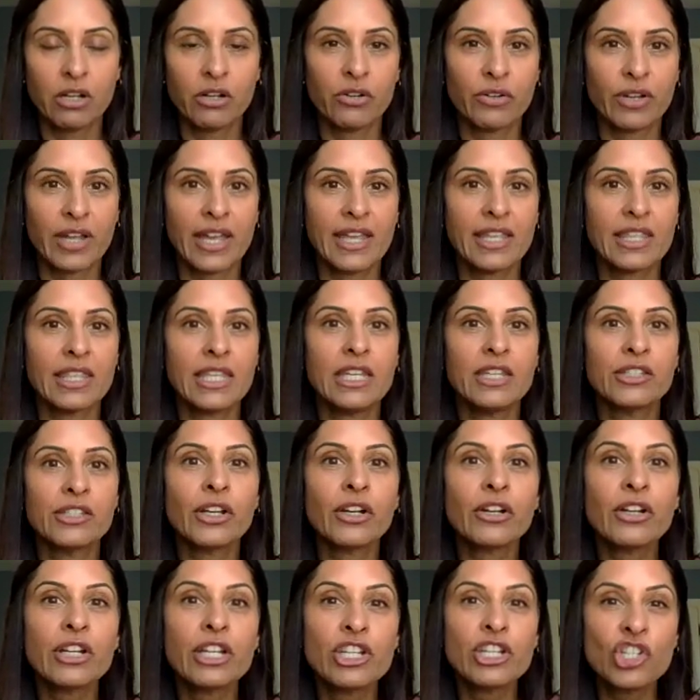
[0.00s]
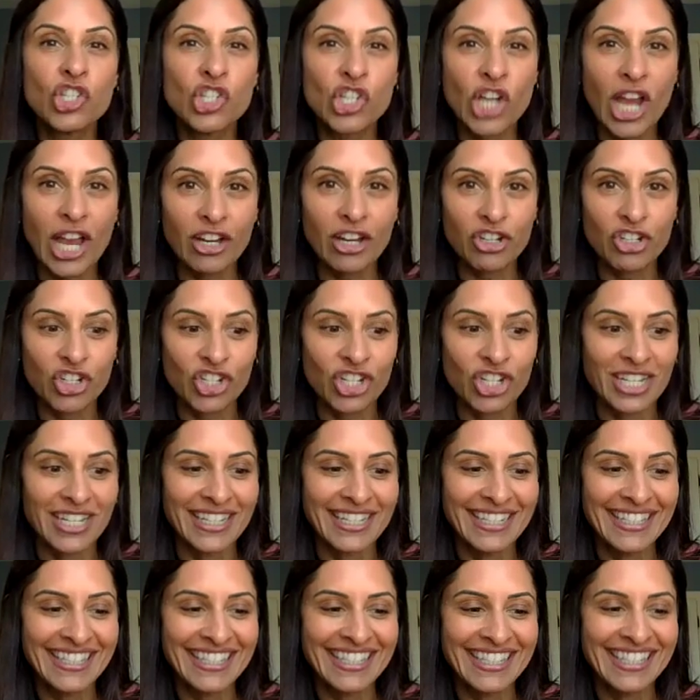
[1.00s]
Okay, these are
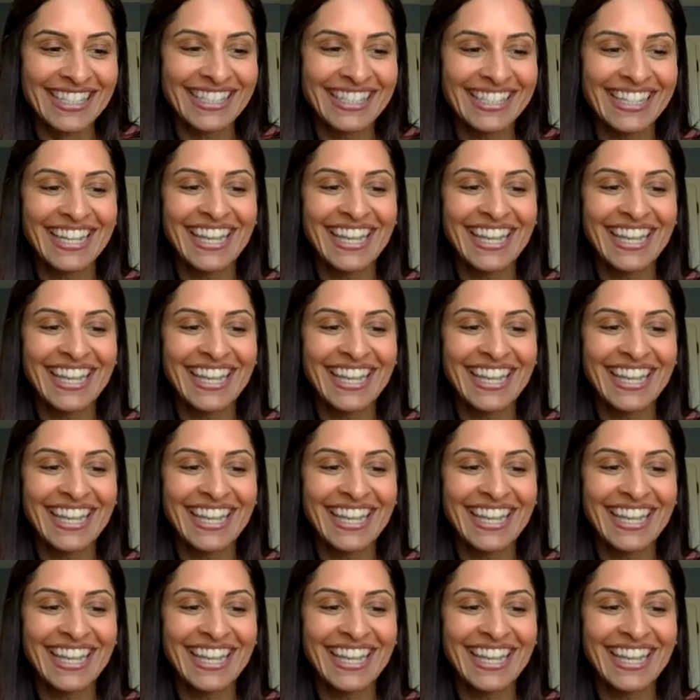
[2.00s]
injections,